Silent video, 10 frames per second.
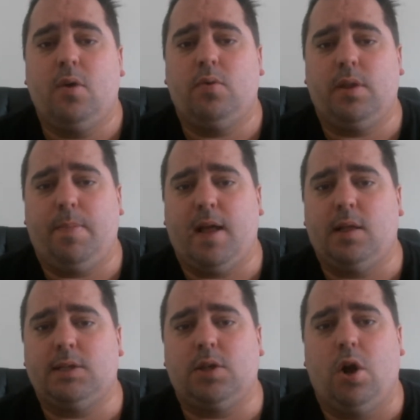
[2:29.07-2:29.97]
with a
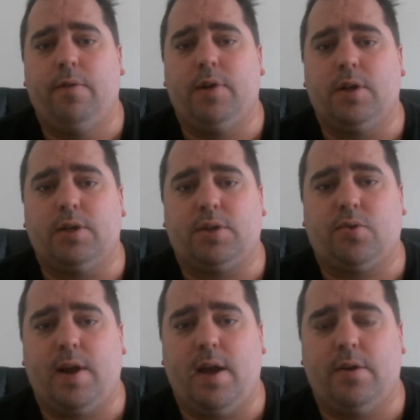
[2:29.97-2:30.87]
balance over
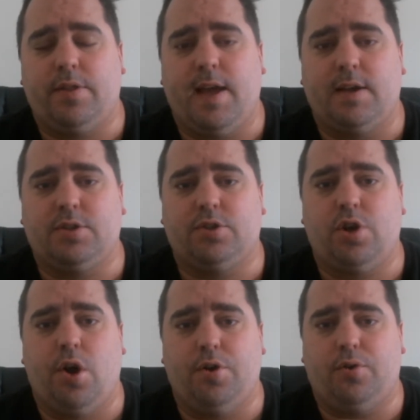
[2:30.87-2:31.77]
300,000
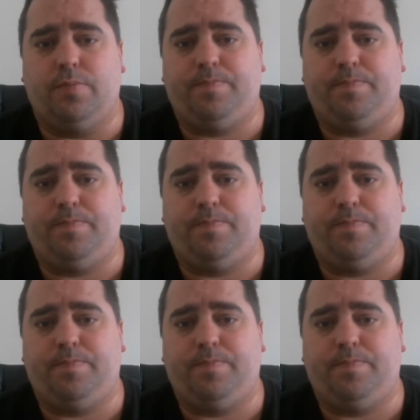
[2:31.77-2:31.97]
total.